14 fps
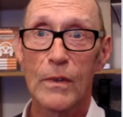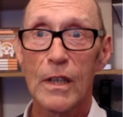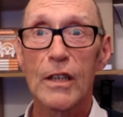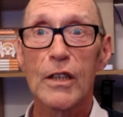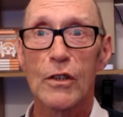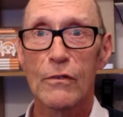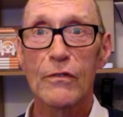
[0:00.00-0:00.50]

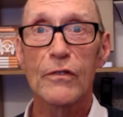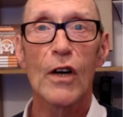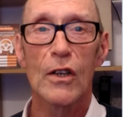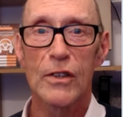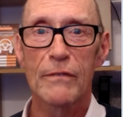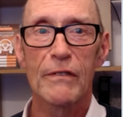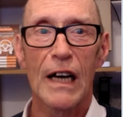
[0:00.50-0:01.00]
that you've
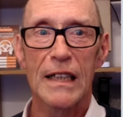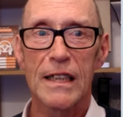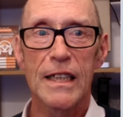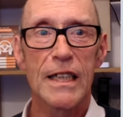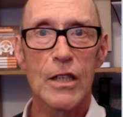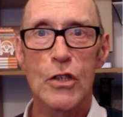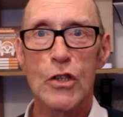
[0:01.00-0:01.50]
got the
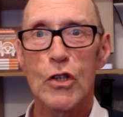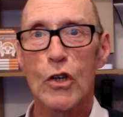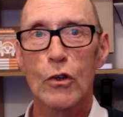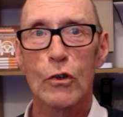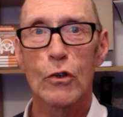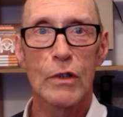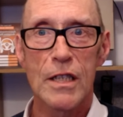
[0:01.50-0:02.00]
valid
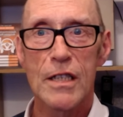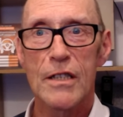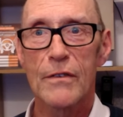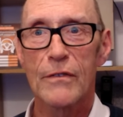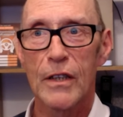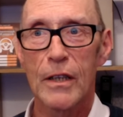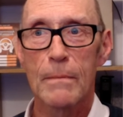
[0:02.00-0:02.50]
insurance
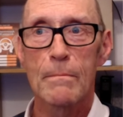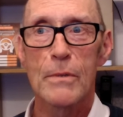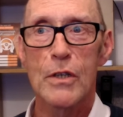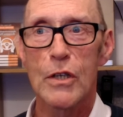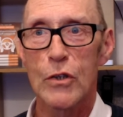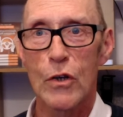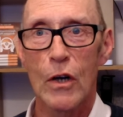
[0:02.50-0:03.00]
for them
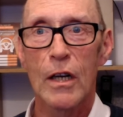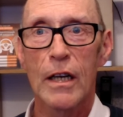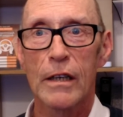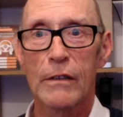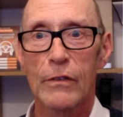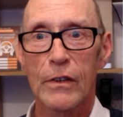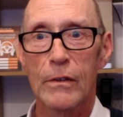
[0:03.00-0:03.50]
to
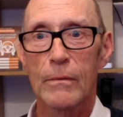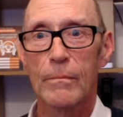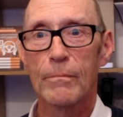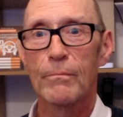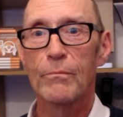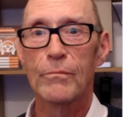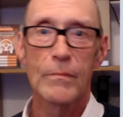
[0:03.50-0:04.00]
drive.
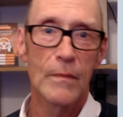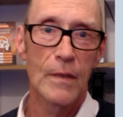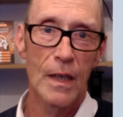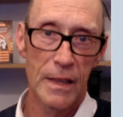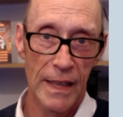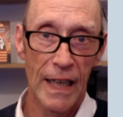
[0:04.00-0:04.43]
And